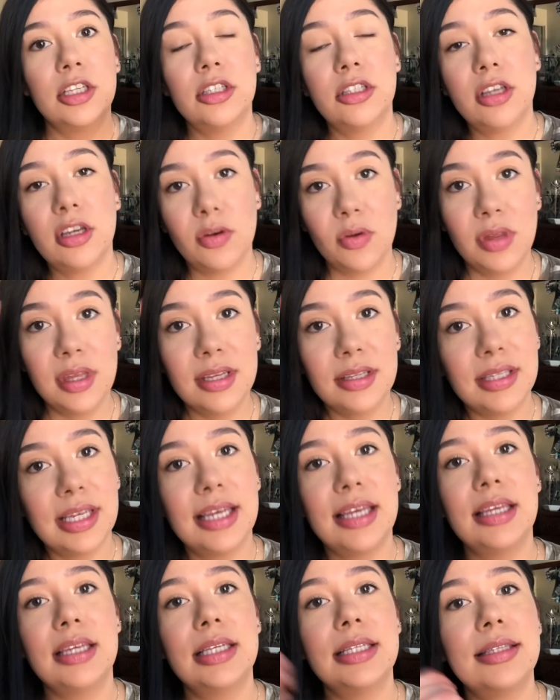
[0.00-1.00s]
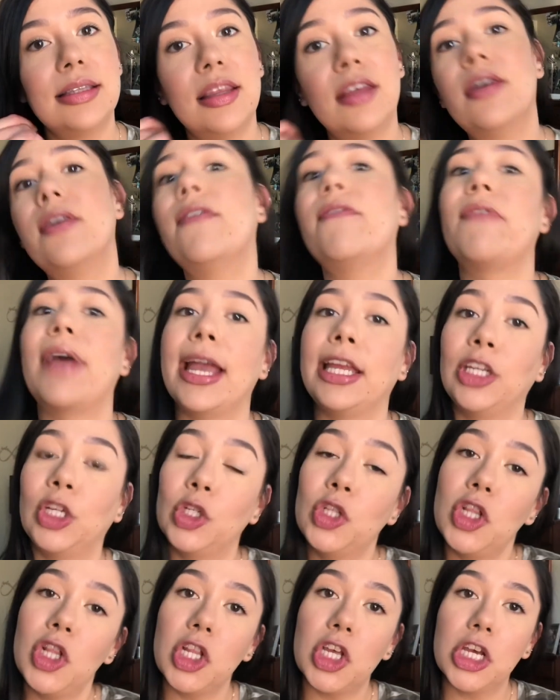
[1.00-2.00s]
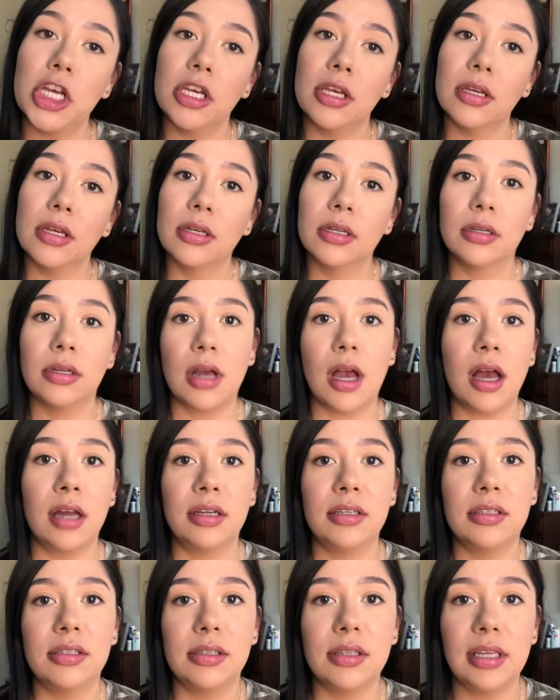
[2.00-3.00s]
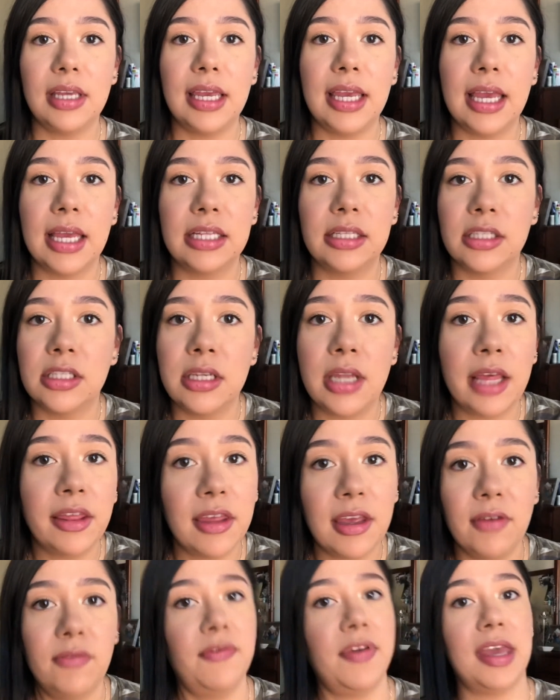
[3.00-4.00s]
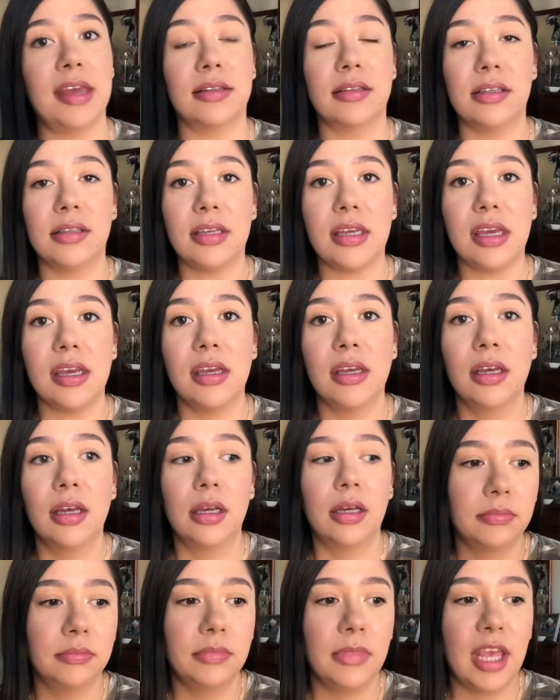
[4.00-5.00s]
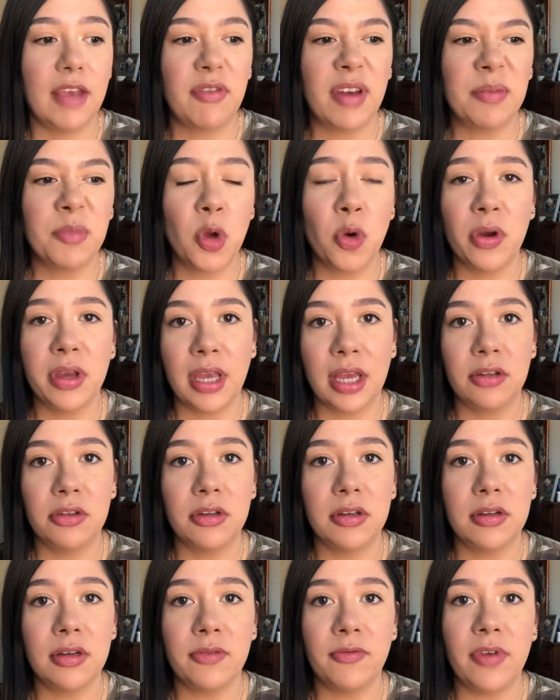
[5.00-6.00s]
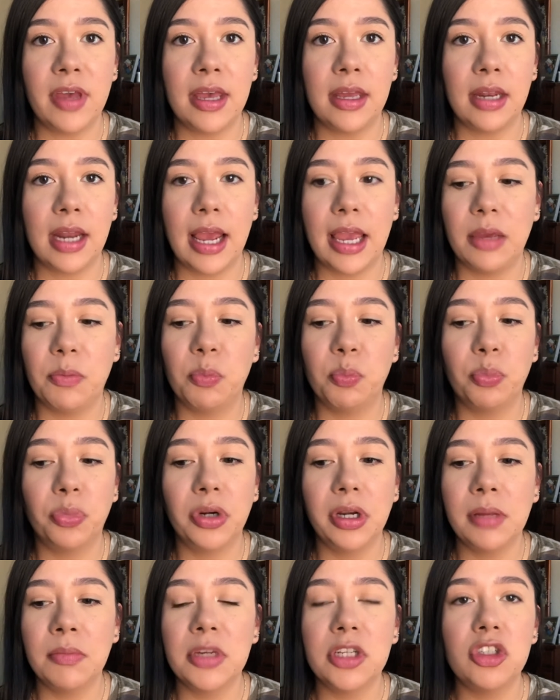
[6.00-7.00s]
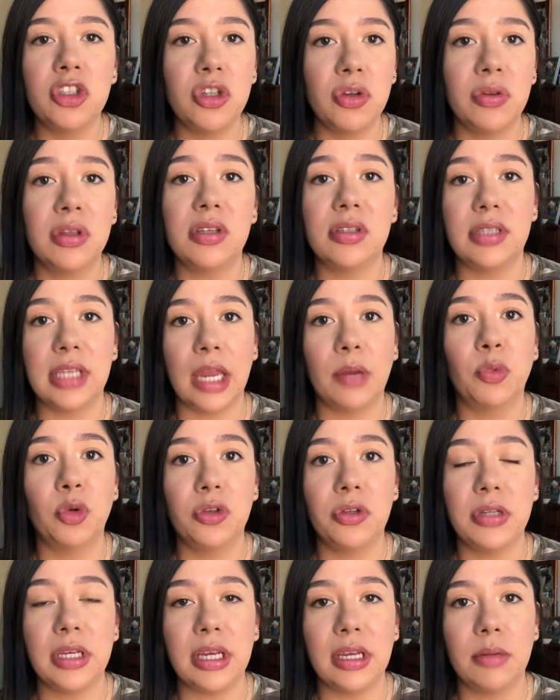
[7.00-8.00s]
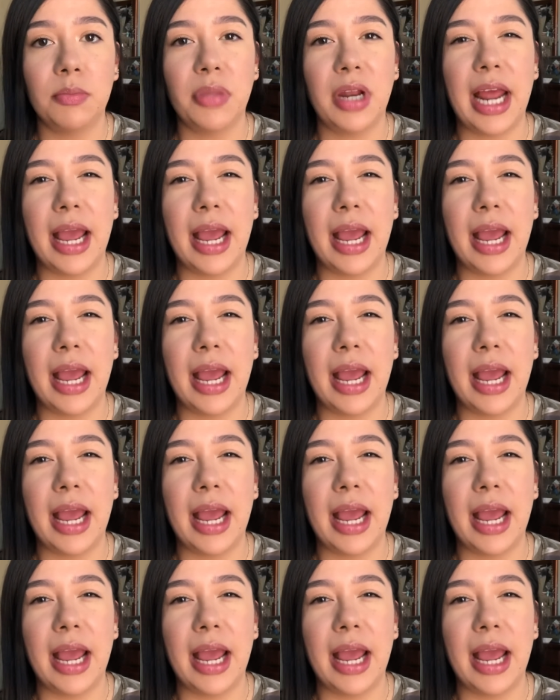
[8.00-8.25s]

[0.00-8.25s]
this is the final look. Honestly, it's nothing fancy. If I'm going out to an event, I pretty much do the same routine, but I